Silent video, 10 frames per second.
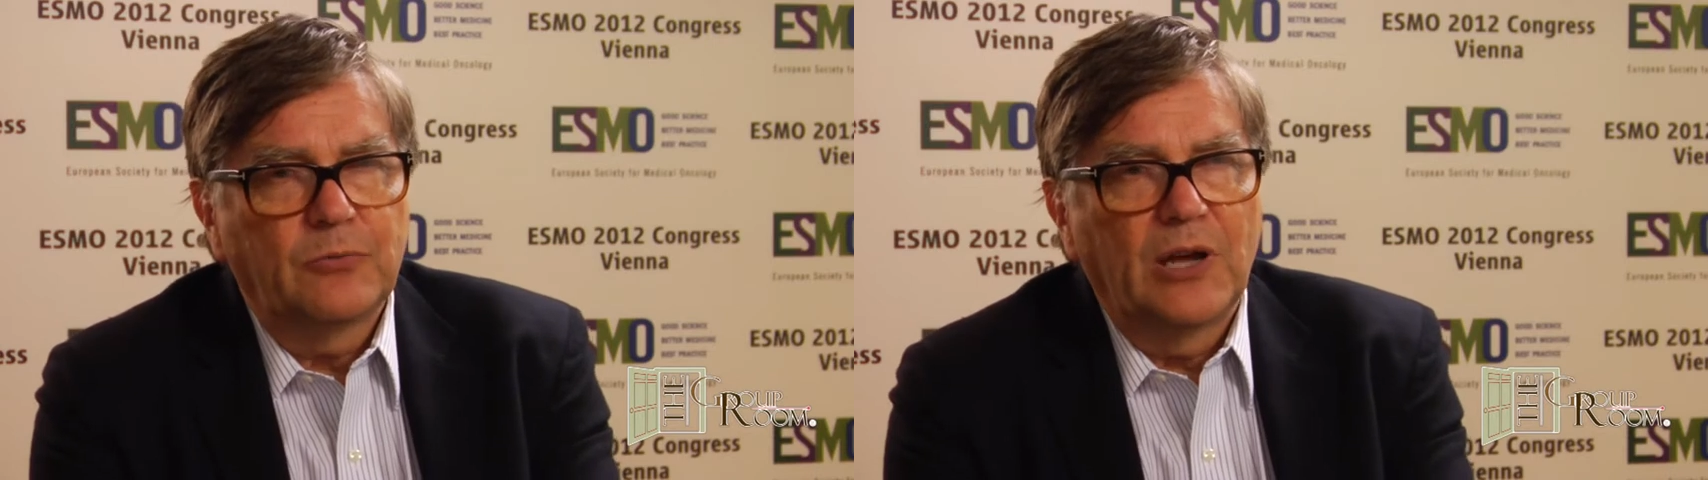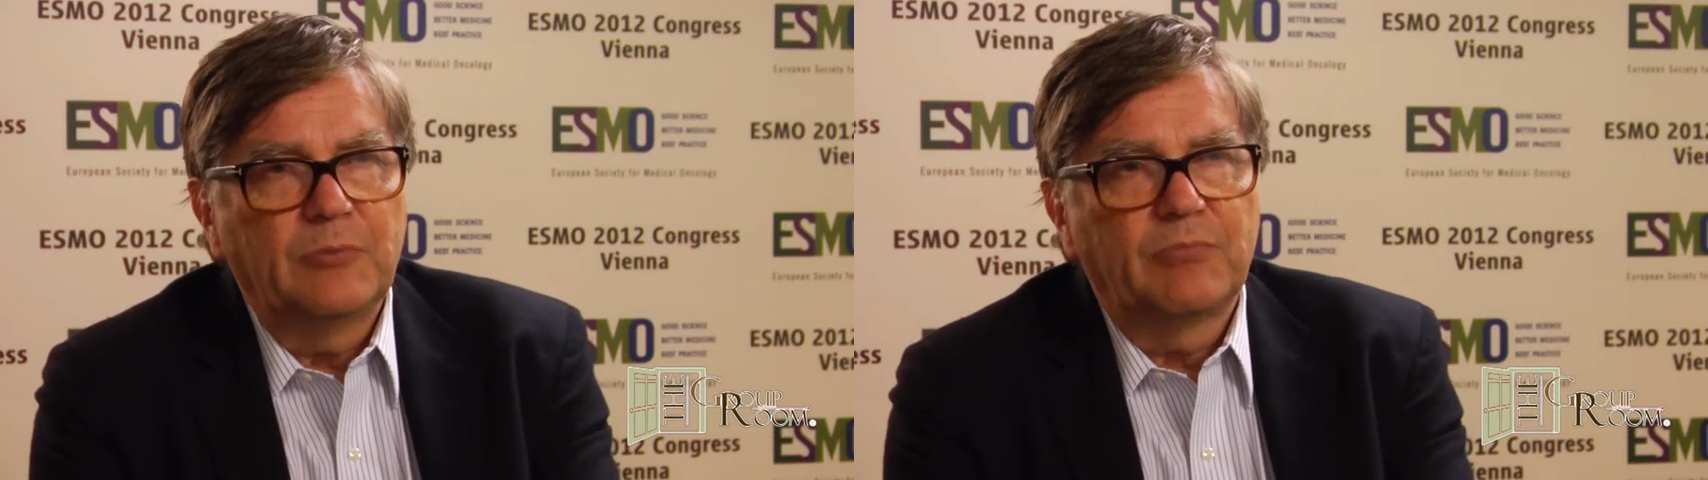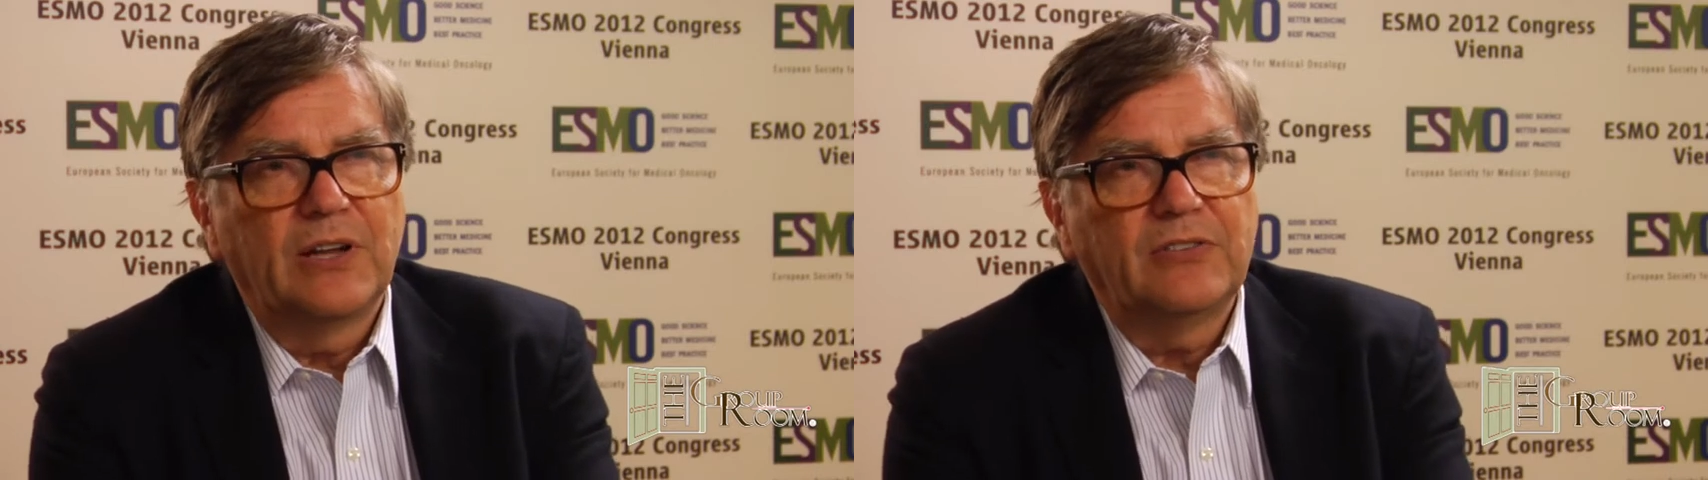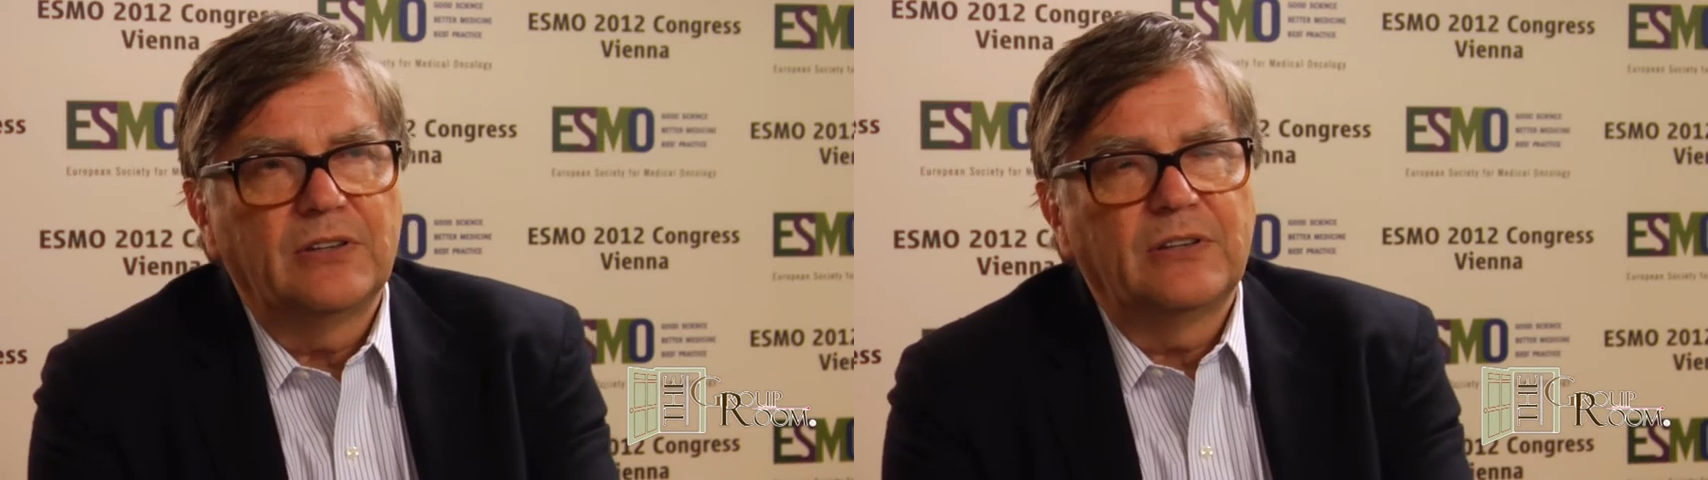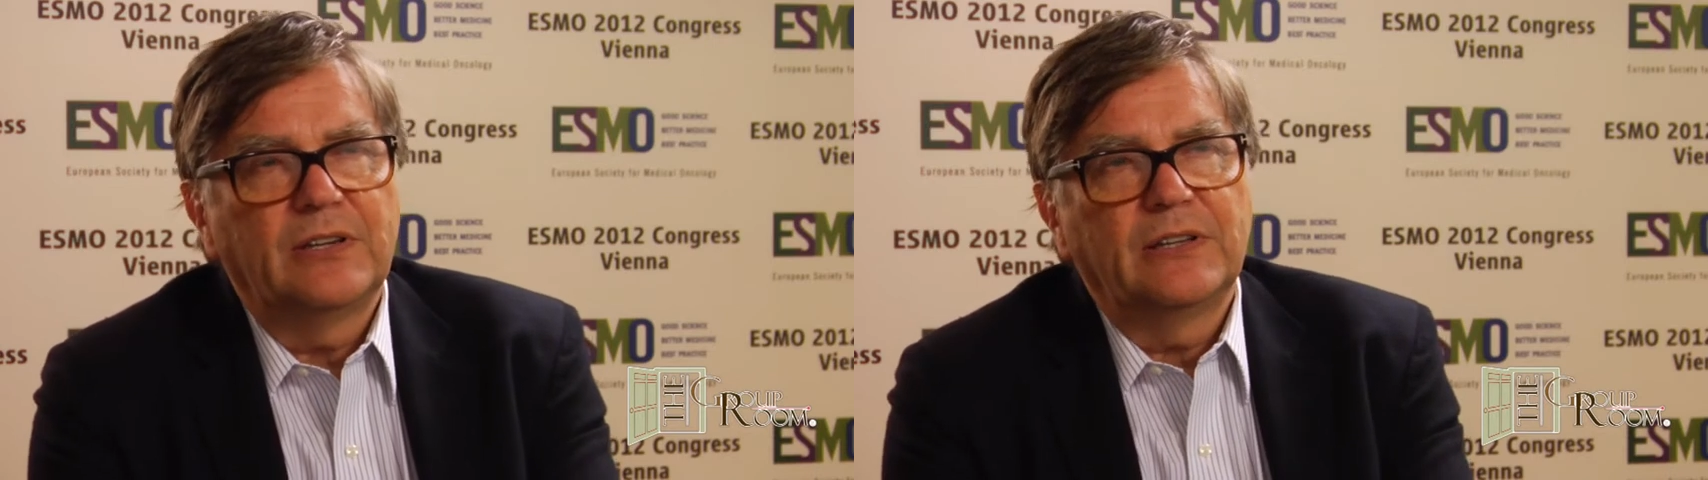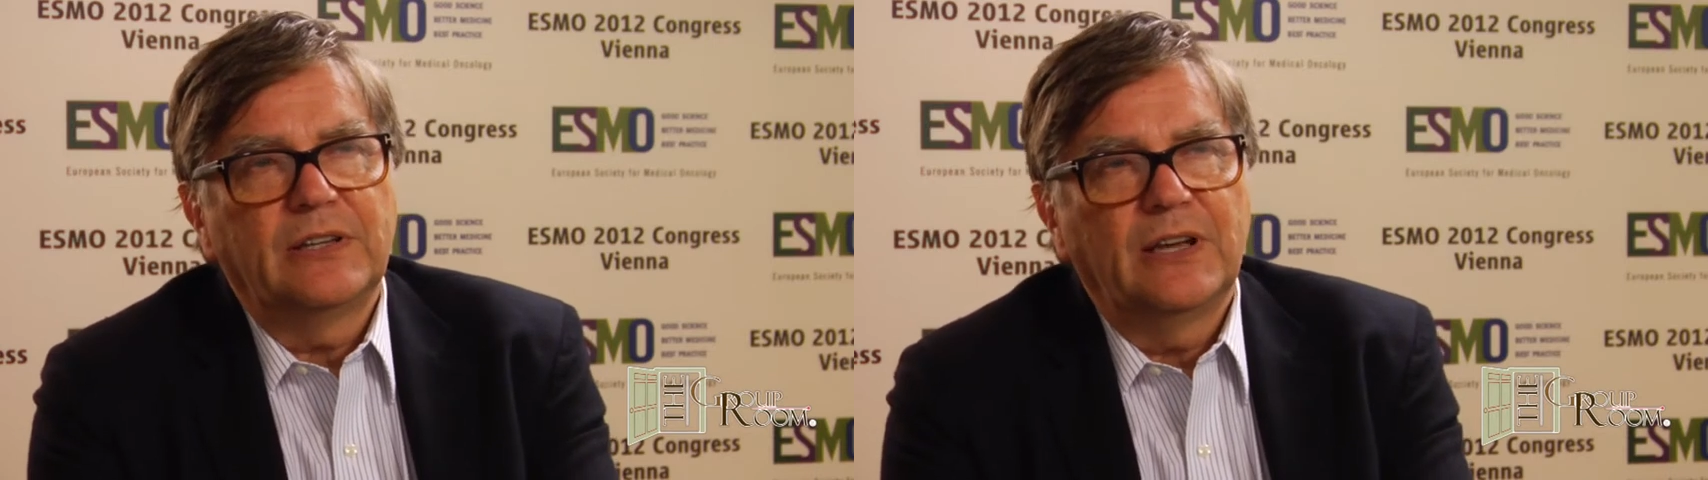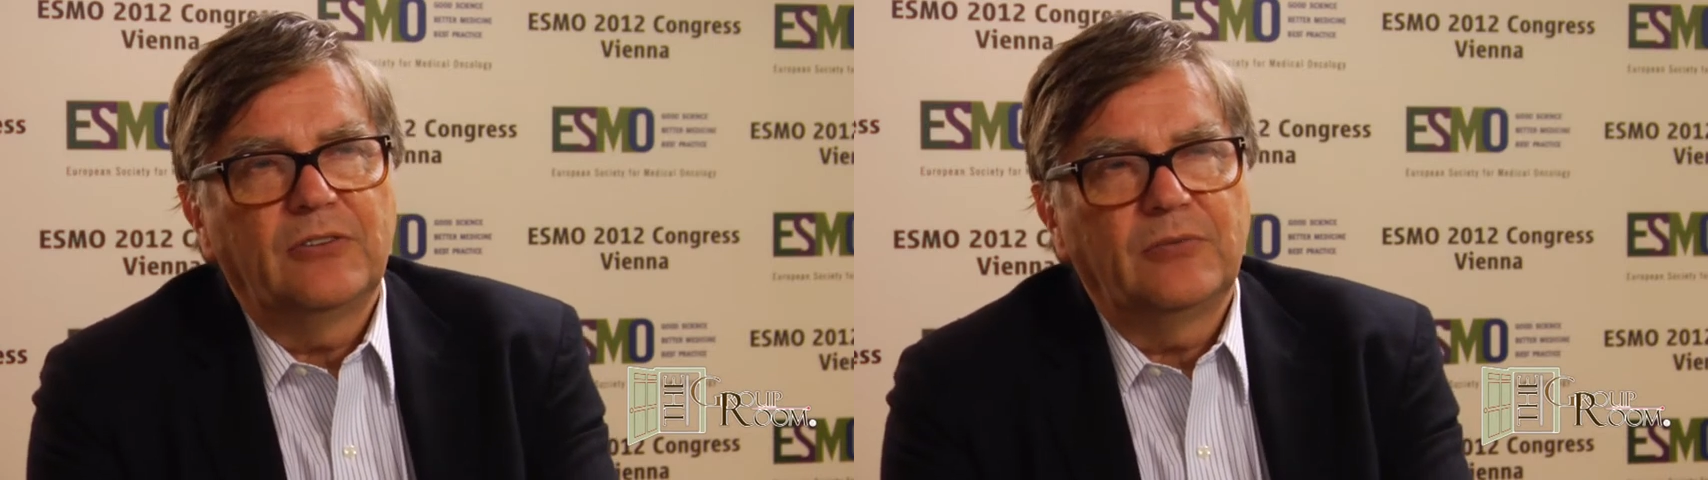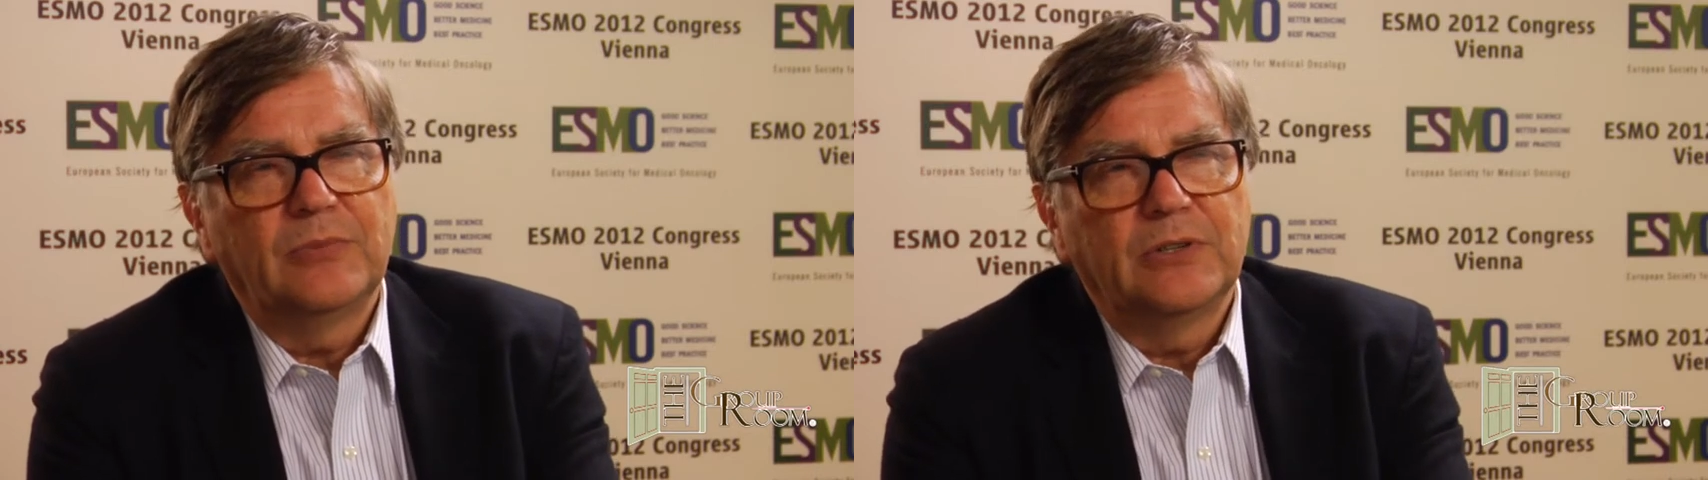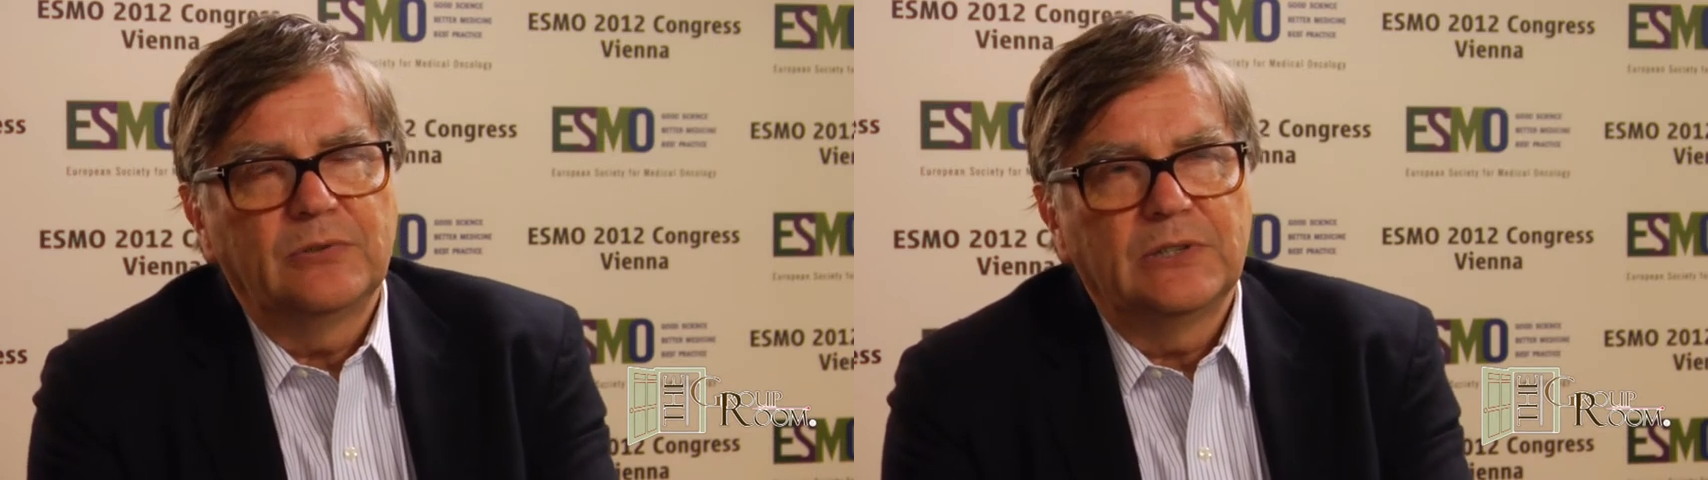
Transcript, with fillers: quite present here at ESMO.